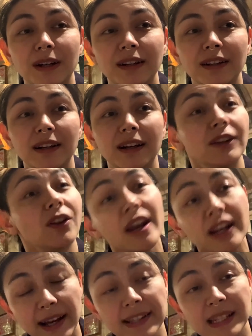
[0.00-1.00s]
a lot of
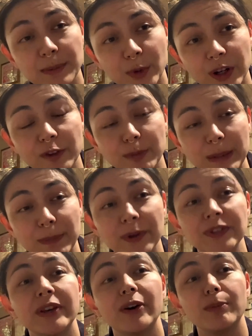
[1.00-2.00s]
custom work for people.
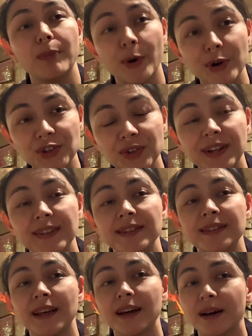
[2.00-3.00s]
So portraits,
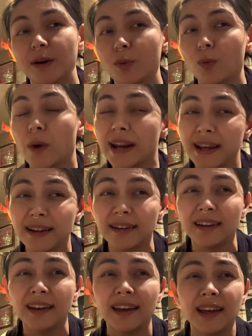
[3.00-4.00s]
wedding
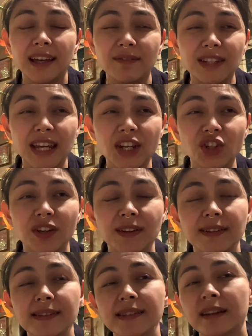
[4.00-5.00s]
invitations,